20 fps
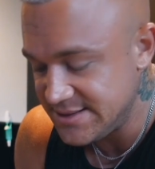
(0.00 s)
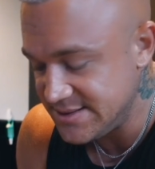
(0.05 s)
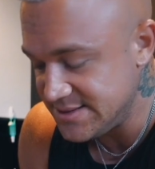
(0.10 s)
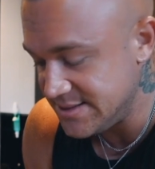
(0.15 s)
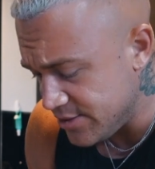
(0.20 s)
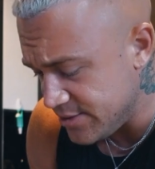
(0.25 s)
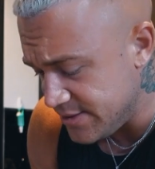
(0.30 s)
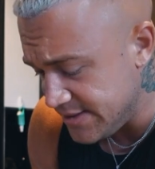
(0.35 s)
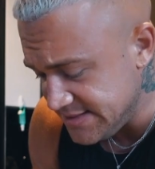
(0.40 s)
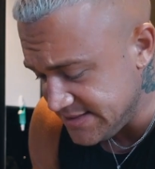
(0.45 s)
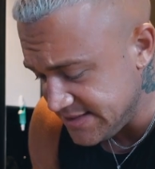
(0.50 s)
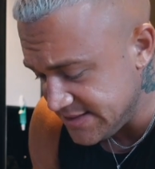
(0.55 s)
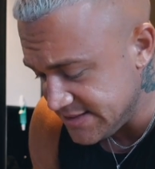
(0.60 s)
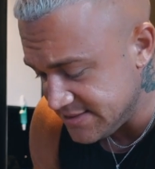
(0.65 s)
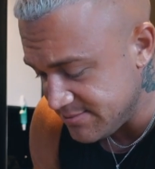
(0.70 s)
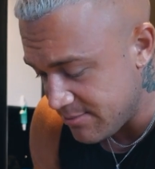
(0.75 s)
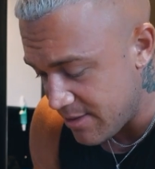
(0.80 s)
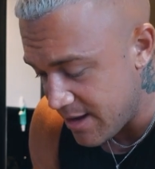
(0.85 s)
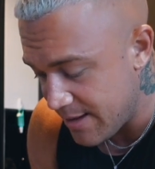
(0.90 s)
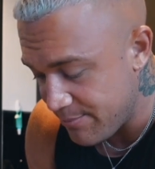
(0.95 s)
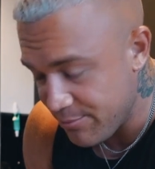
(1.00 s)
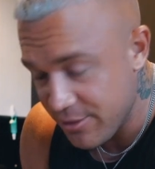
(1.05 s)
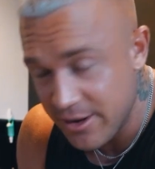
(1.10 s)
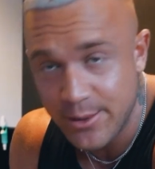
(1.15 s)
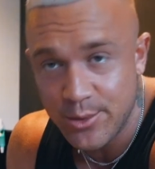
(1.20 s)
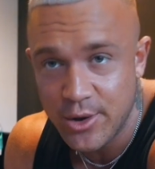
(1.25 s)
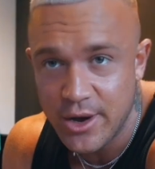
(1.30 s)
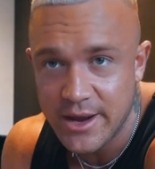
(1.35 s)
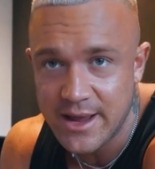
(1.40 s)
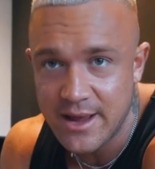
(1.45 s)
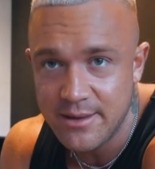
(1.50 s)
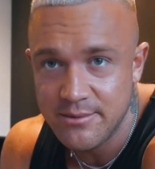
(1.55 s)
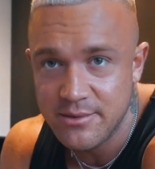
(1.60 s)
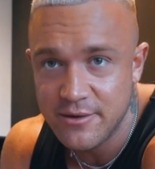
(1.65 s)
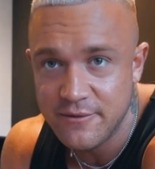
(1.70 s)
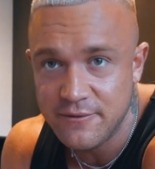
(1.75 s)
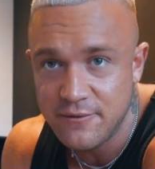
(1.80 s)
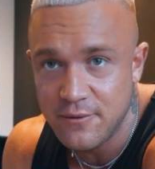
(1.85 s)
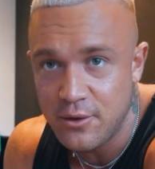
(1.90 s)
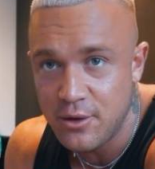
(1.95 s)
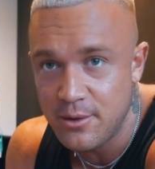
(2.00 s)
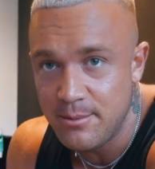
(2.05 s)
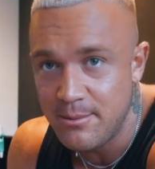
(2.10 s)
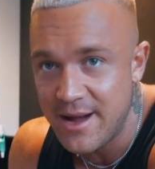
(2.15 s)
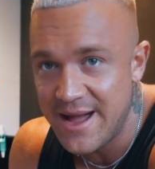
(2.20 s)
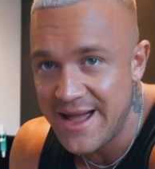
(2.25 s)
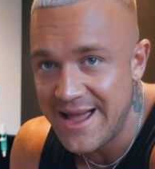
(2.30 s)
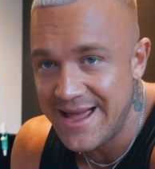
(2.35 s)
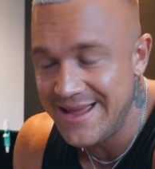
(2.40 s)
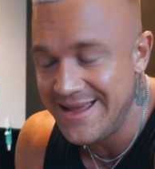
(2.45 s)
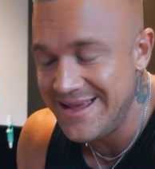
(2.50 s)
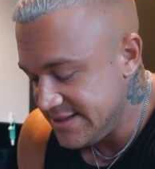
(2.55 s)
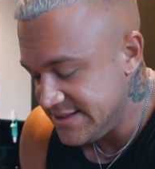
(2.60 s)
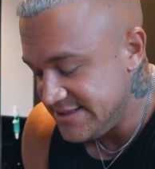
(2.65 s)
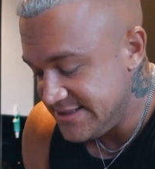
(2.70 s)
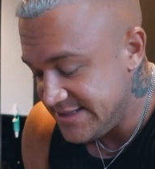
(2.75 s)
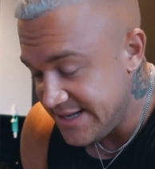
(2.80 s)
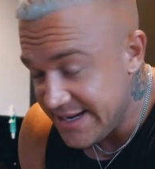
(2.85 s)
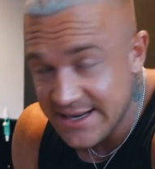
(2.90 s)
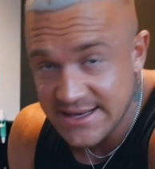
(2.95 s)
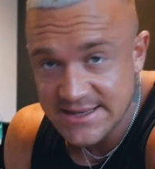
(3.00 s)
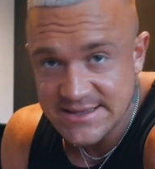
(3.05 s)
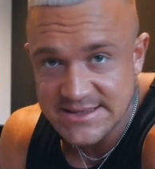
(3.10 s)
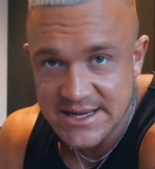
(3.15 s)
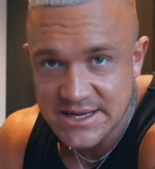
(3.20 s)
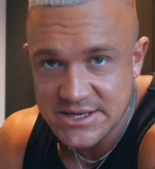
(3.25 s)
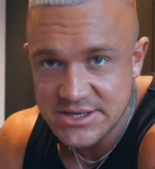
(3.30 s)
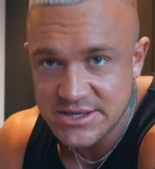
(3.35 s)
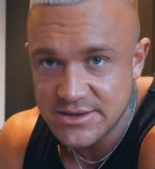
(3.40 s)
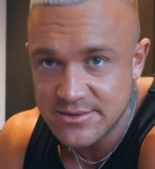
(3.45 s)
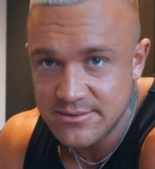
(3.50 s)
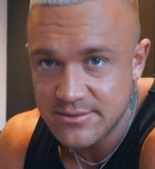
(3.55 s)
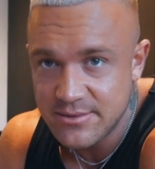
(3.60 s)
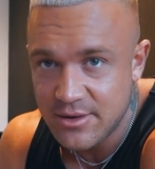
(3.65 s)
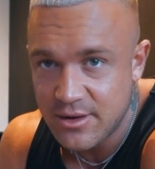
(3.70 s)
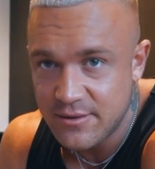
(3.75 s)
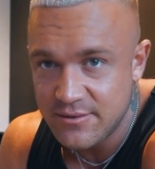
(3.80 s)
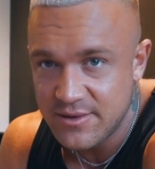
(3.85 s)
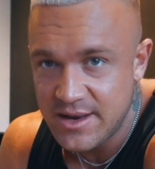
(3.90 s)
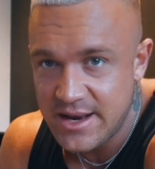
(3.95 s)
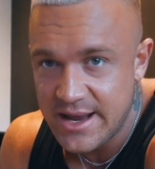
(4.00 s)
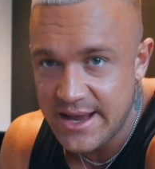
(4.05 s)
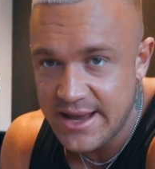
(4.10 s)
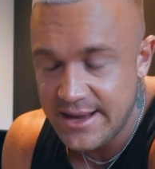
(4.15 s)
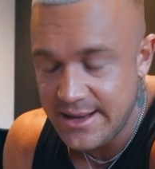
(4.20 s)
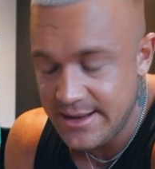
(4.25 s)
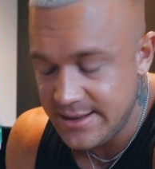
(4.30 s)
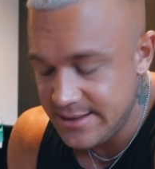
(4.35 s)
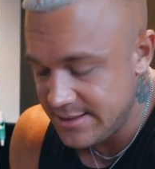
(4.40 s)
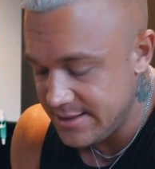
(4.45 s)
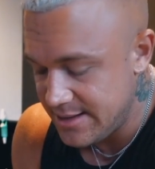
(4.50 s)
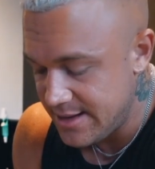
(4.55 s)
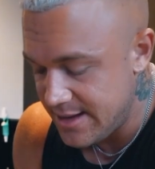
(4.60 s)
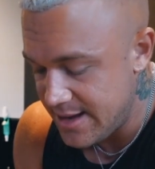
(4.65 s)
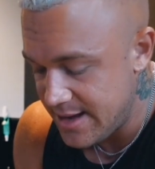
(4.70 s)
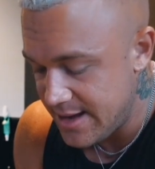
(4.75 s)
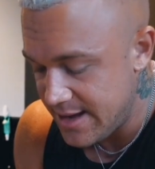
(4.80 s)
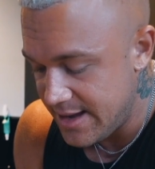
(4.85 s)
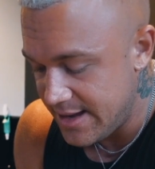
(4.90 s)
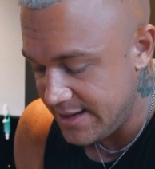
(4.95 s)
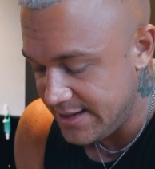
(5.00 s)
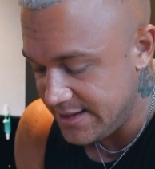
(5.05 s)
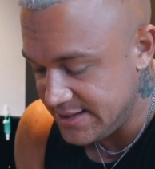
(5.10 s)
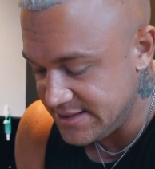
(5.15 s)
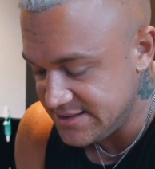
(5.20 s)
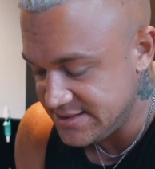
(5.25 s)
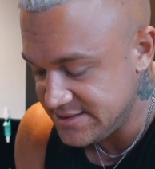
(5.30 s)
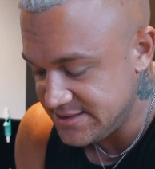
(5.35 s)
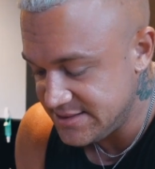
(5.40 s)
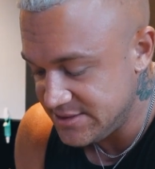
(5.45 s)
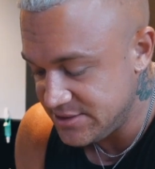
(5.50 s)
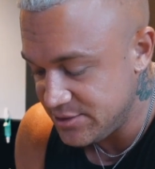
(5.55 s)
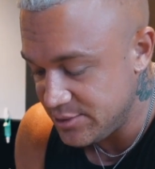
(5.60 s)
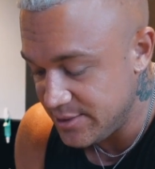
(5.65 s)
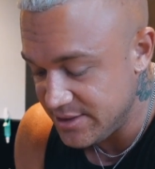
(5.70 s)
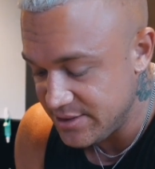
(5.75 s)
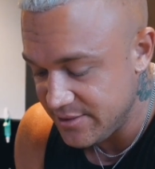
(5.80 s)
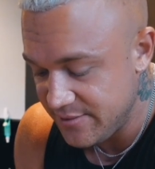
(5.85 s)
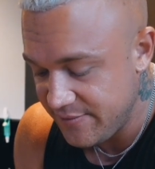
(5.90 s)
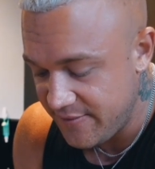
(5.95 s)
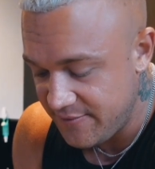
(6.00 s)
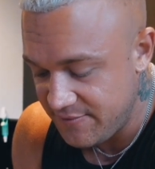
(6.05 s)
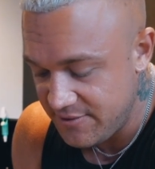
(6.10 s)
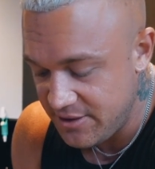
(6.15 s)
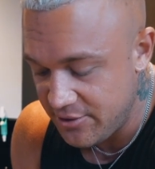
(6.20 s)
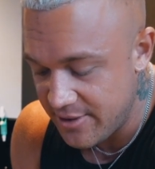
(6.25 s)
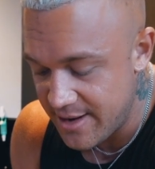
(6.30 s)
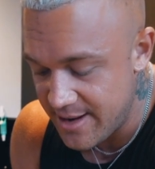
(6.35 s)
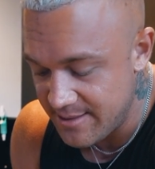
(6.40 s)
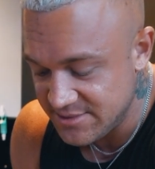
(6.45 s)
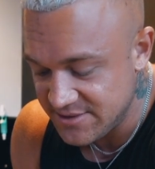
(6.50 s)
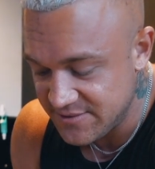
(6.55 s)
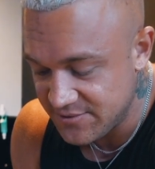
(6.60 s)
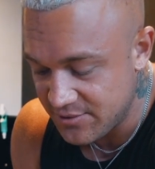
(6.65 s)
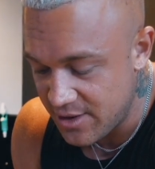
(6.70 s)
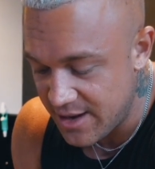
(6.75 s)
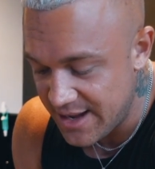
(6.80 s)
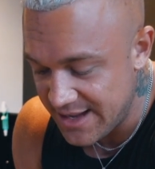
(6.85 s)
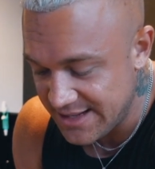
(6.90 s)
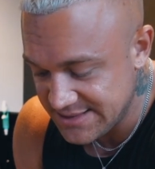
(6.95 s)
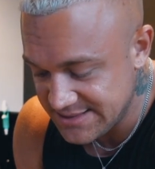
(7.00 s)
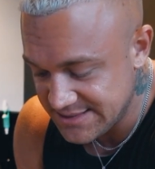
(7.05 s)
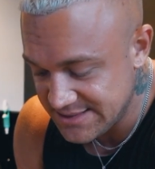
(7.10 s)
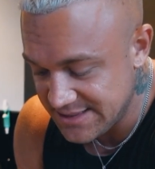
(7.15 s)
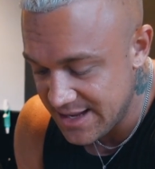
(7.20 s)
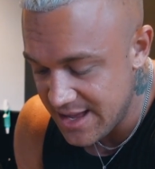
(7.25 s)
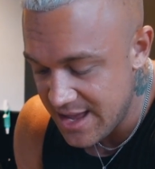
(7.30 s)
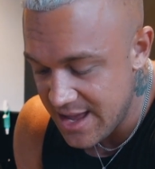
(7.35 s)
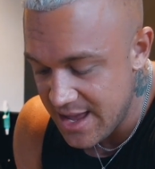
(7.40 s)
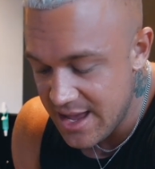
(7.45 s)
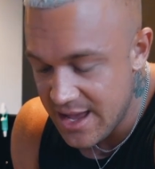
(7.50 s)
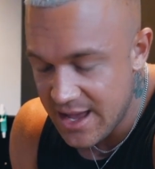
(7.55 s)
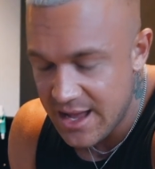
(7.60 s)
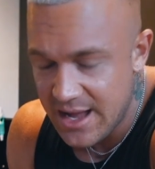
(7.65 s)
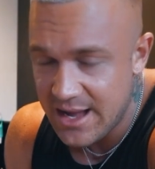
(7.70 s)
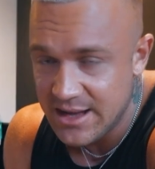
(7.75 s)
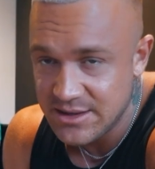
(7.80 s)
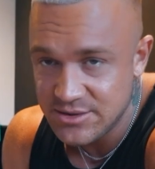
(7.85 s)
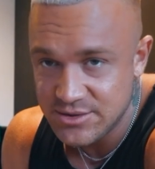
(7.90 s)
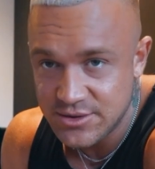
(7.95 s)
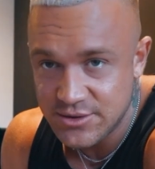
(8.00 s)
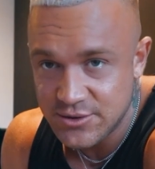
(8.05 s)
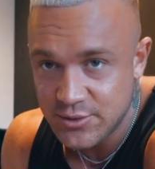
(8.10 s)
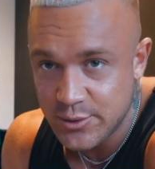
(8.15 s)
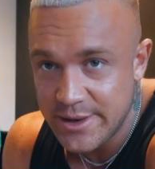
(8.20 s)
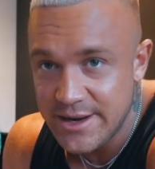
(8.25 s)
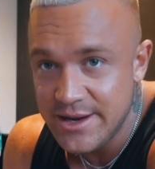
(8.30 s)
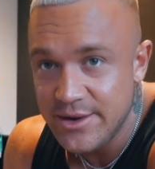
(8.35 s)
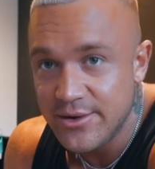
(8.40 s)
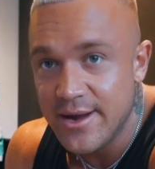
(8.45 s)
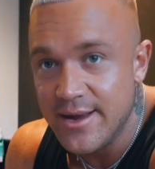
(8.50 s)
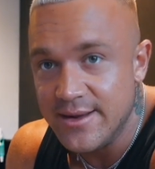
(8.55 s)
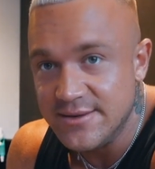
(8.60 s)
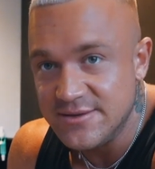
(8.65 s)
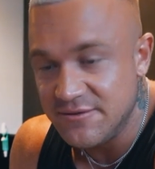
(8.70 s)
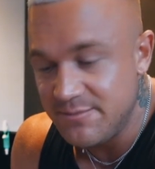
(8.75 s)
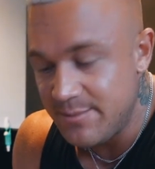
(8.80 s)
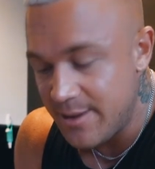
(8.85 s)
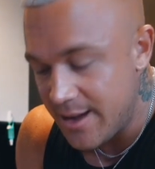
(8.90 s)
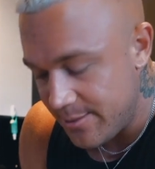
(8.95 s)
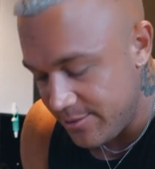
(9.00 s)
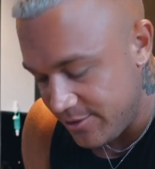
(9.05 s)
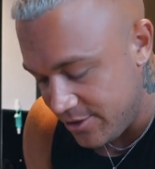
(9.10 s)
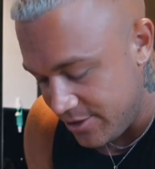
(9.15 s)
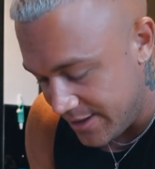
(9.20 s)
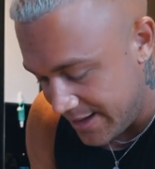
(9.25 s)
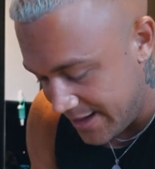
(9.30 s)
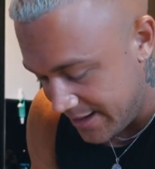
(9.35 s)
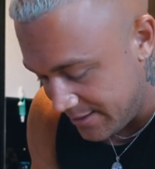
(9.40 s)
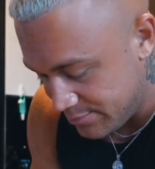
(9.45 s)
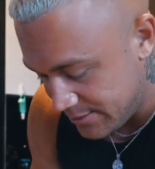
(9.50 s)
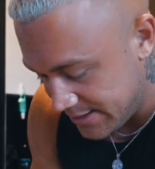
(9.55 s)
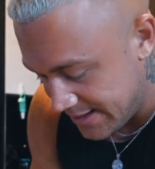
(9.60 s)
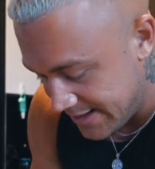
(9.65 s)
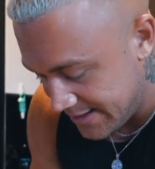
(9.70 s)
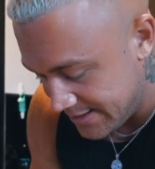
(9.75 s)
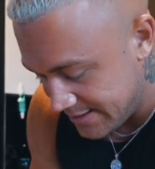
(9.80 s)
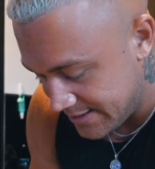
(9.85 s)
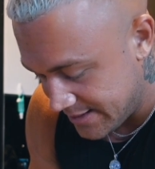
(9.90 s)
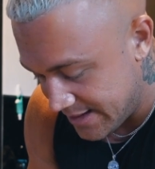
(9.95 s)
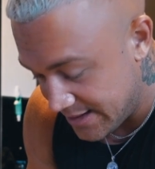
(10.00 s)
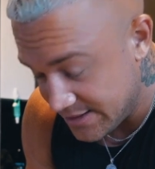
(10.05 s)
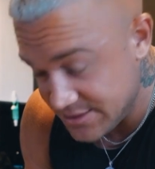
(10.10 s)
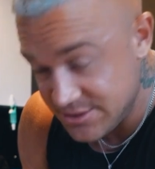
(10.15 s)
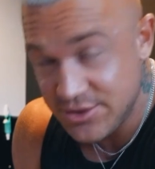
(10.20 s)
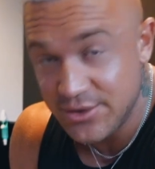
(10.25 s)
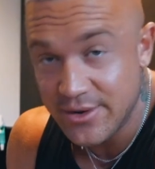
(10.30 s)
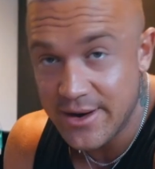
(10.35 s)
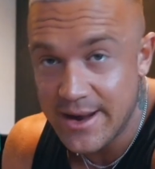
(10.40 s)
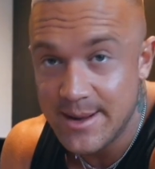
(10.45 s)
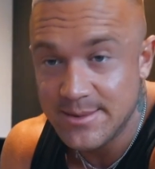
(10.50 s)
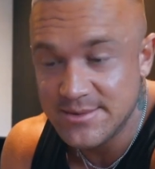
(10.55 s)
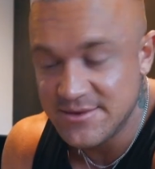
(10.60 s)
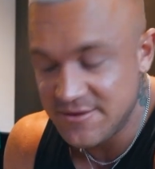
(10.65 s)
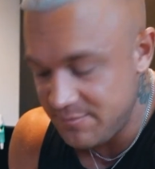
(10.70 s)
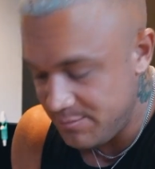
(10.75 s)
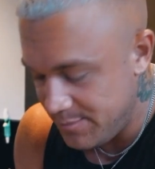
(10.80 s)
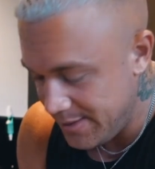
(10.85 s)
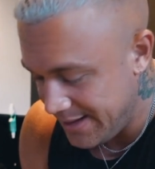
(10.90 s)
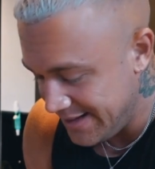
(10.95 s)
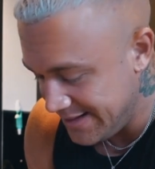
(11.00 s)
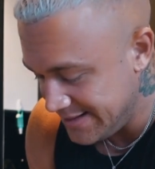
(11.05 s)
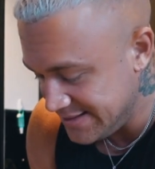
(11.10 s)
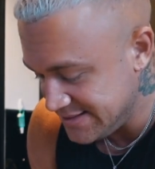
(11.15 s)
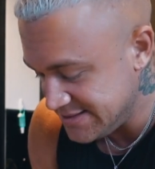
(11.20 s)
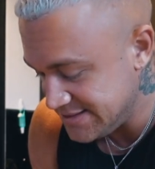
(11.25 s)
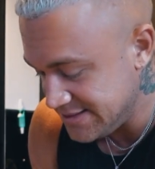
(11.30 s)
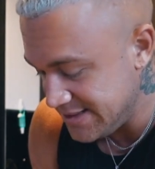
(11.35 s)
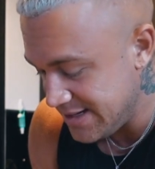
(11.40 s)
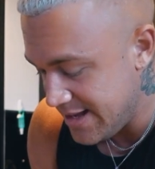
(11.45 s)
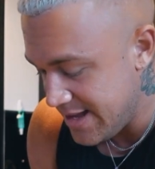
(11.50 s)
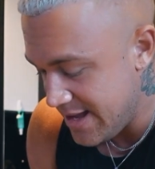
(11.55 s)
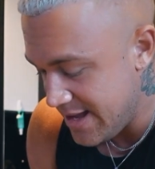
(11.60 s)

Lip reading: So this is my pre-workout meal for my second session of the day. It's 250 grams of rice, 120 grams of barbecue eggplant, 100 grams of beans,